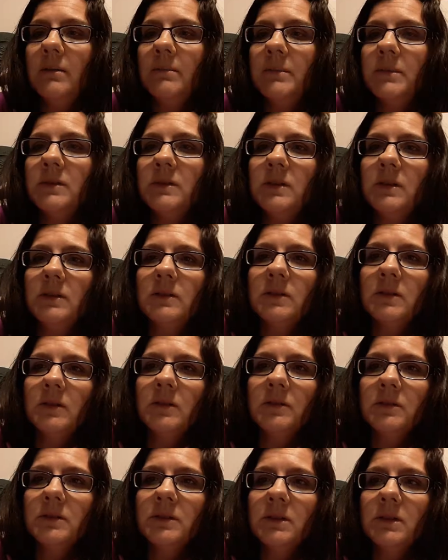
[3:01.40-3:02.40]
Sticks to
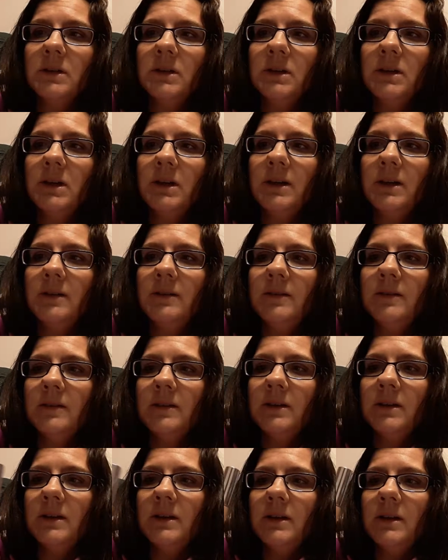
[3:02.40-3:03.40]
the sides.
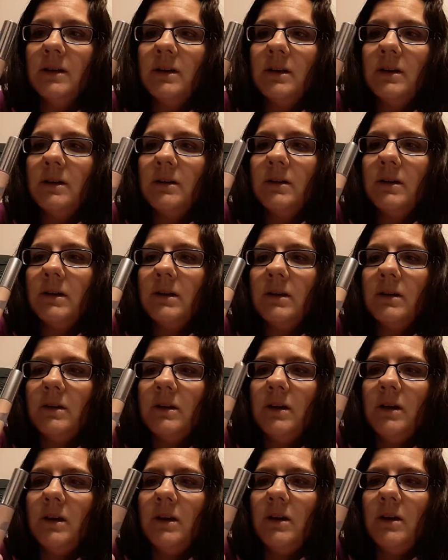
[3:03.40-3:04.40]

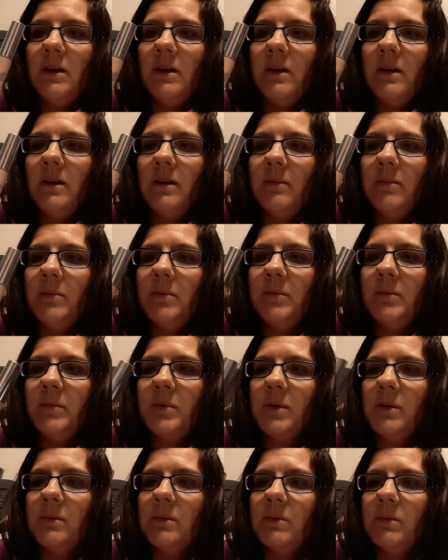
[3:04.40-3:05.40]
It
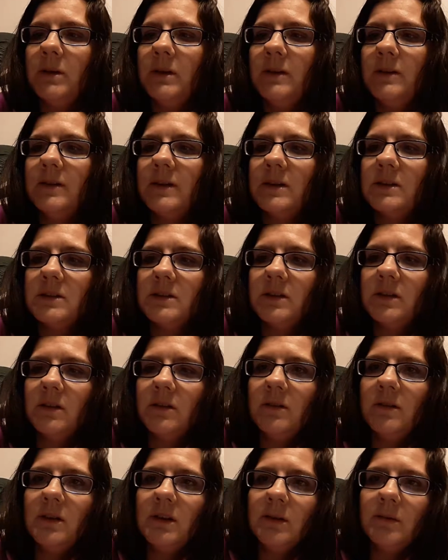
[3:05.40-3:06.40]
probably is actually
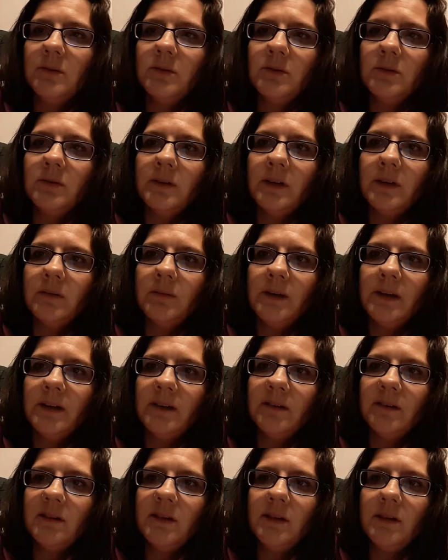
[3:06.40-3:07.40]
only up to around about
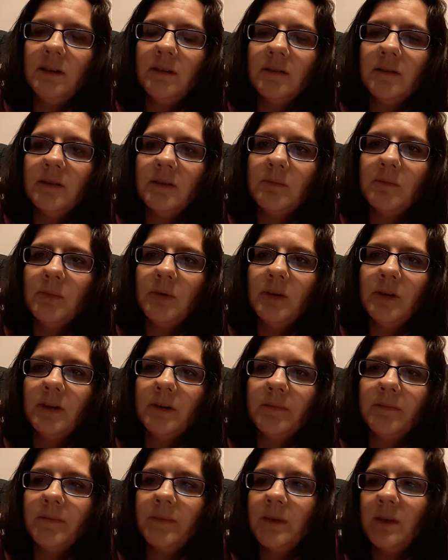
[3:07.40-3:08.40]
here somewhere.
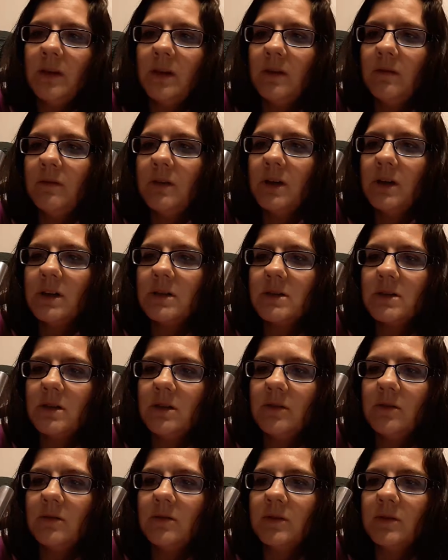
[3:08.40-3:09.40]
If you actually
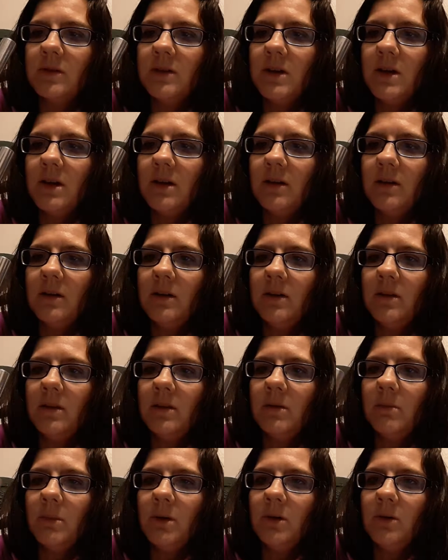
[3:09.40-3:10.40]
look down in
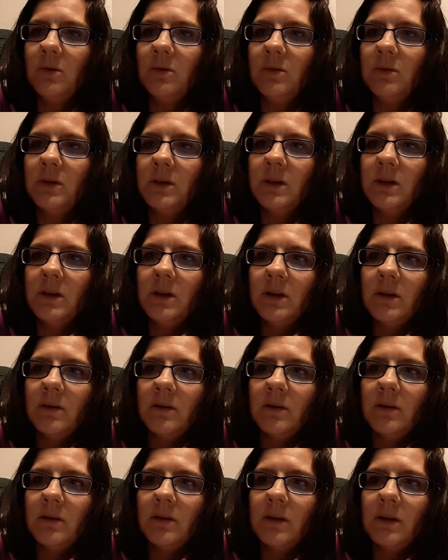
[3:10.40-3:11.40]
the middle,
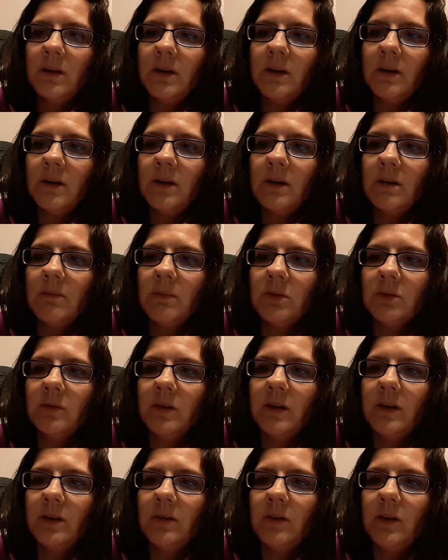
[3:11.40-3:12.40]

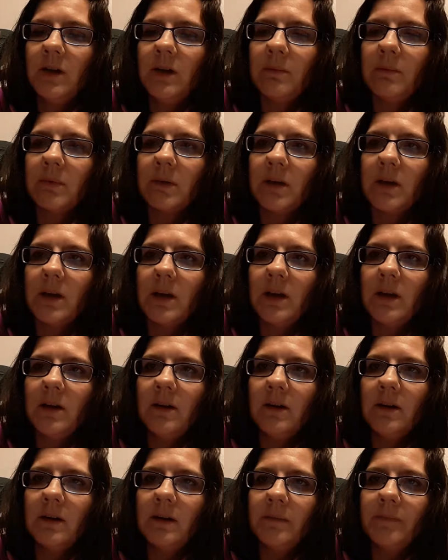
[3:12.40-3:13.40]
around the
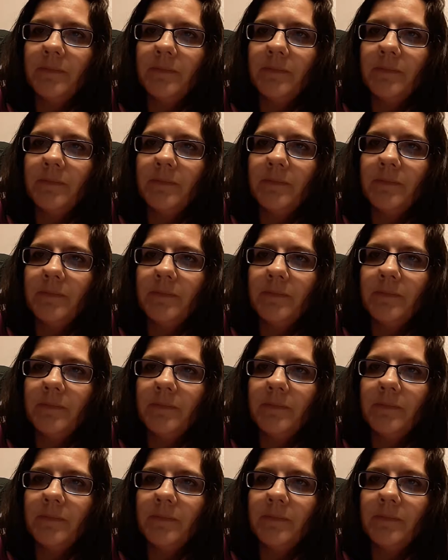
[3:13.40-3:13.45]
applicator.